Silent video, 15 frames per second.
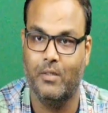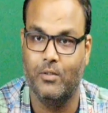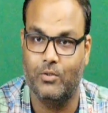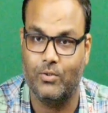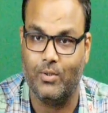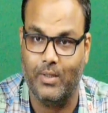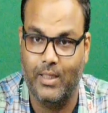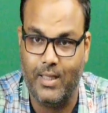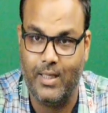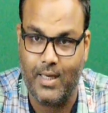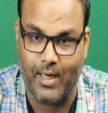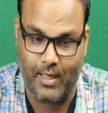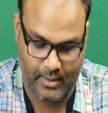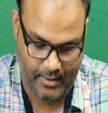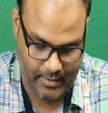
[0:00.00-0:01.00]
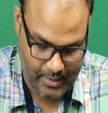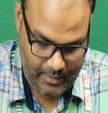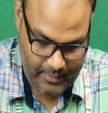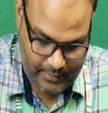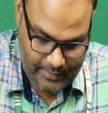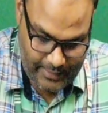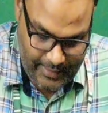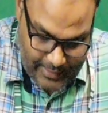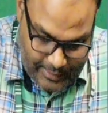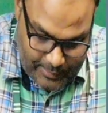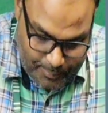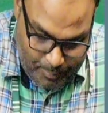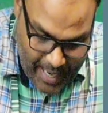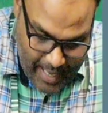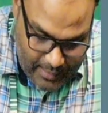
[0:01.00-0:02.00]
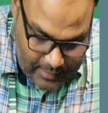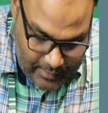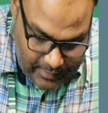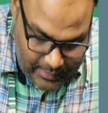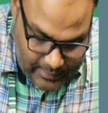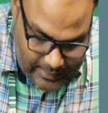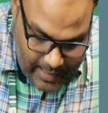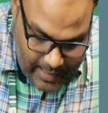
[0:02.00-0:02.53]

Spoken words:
So here this part, this